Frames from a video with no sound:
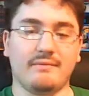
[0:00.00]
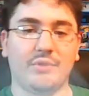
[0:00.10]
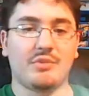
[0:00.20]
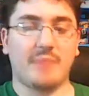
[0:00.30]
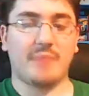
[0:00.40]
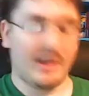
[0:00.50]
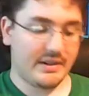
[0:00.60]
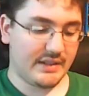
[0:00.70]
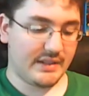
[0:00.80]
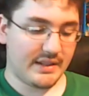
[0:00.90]
loose
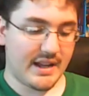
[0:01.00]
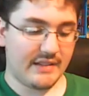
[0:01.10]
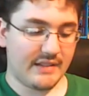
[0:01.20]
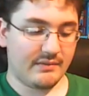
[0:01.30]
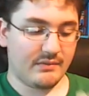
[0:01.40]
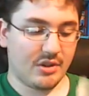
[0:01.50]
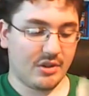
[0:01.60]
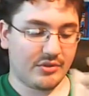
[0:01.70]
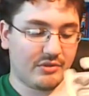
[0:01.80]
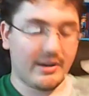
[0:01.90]
parts, it's not
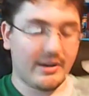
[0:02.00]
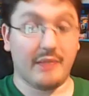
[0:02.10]
ultra rare,